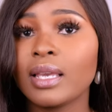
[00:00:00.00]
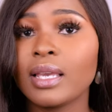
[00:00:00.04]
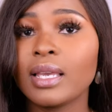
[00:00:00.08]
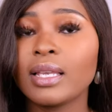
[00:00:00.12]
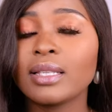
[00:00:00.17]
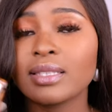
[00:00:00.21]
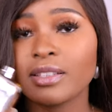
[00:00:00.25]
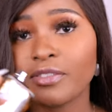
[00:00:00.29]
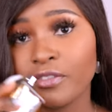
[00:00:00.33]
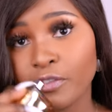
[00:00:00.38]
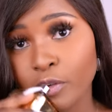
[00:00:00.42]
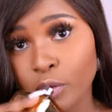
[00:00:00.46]

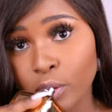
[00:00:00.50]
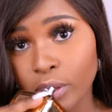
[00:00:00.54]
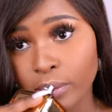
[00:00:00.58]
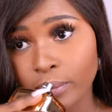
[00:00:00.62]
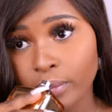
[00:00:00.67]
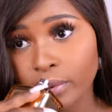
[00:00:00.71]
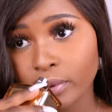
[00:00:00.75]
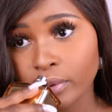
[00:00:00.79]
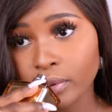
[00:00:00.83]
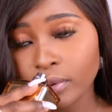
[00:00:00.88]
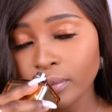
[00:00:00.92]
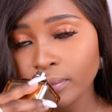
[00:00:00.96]
it's
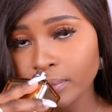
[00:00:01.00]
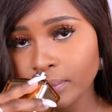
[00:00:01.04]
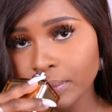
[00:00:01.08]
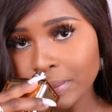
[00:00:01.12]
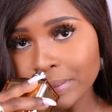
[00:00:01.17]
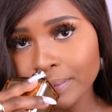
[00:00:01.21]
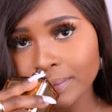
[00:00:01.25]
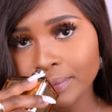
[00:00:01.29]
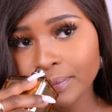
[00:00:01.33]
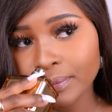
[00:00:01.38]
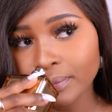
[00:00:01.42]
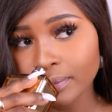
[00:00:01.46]
affordable
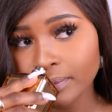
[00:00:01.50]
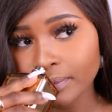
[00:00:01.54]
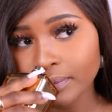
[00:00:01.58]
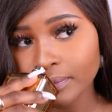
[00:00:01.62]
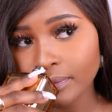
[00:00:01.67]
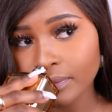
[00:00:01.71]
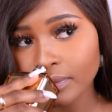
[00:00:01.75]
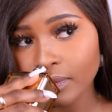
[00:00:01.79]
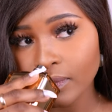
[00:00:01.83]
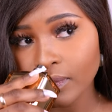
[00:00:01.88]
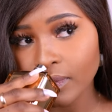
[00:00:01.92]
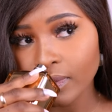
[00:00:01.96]

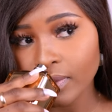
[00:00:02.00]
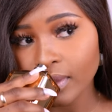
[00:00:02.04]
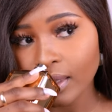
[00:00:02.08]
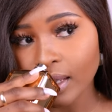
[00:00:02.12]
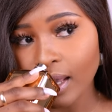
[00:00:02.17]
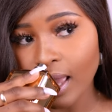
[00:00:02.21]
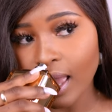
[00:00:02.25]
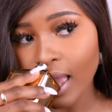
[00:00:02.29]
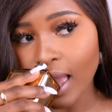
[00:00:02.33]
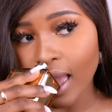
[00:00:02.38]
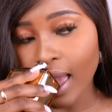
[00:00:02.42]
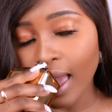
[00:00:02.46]

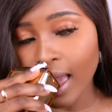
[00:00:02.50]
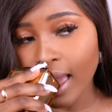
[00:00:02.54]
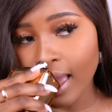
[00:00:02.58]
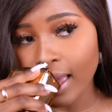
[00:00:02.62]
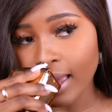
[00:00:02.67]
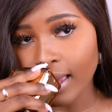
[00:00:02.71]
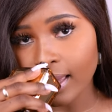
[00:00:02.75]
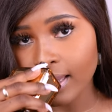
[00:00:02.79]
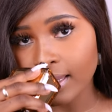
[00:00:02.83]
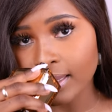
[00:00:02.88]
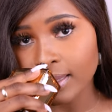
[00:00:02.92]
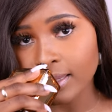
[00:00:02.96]

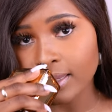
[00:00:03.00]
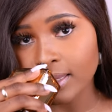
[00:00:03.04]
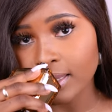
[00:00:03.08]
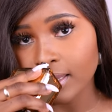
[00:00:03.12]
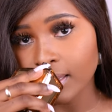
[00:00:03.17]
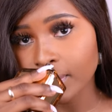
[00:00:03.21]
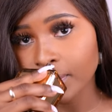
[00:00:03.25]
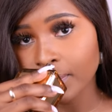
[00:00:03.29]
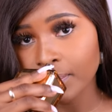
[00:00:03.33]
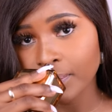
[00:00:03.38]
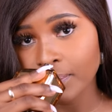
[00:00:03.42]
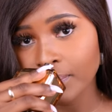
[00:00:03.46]
and
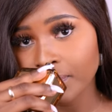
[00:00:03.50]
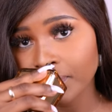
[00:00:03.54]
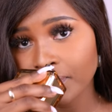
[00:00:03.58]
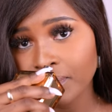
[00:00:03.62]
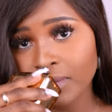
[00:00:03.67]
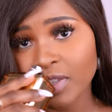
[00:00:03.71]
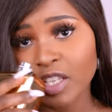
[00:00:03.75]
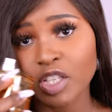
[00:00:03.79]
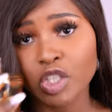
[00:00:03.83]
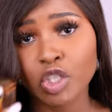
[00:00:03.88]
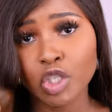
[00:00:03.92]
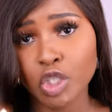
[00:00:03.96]

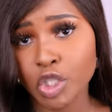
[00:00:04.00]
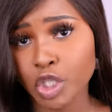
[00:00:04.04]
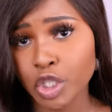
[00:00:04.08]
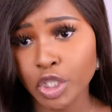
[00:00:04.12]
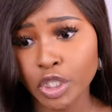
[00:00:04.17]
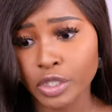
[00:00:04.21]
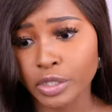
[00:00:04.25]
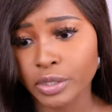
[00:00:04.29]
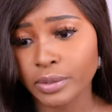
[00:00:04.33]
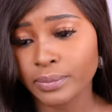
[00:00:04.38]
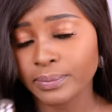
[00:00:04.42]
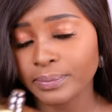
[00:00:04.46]
it's
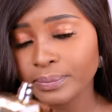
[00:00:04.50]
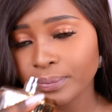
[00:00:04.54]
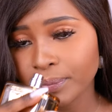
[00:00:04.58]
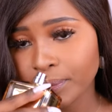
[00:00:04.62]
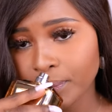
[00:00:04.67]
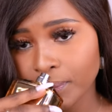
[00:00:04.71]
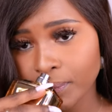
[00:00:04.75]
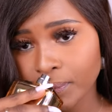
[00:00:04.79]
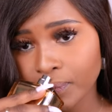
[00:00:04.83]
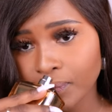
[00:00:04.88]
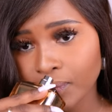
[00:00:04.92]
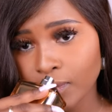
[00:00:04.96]
good.
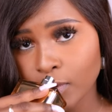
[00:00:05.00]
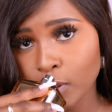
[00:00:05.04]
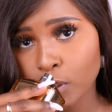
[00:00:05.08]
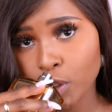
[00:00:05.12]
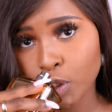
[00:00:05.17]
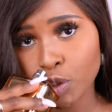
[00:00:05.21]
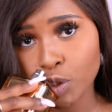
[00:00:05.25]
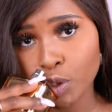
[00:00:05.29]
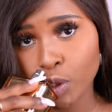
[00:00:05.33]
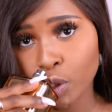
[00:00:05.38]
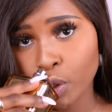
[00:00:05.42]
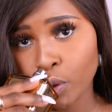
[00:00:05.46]

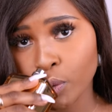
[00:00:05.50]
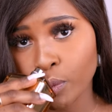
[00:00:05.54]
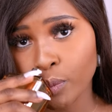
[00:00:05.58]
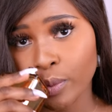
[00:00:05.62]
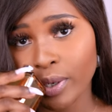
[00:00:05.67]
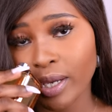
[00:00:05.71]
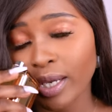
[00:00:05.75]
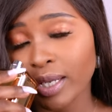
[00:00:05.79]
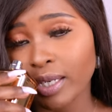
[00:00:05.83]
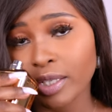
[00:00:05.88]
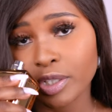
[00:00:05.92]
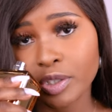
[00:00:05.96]
So
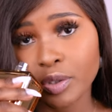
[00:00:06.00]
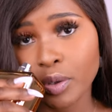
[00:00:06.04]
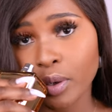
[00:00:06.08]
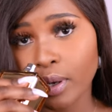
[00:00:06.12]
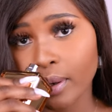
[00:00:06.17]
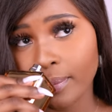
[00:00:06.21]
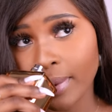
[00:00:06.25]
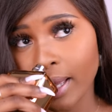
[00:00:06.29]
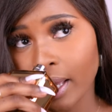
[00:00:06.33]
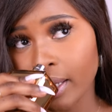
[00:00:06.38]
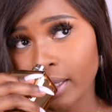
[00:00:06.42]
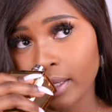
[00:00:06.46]
we're gonna talk
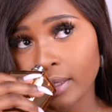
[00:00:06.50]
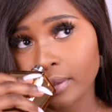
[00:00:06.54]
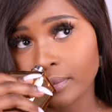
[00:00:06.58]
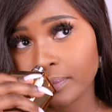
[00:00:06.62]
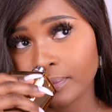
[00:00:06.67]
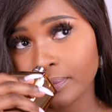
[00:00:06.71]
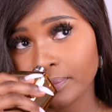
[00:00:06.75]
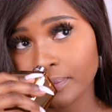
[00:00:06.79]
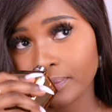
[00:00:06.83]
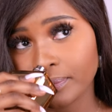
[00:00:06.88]
about it.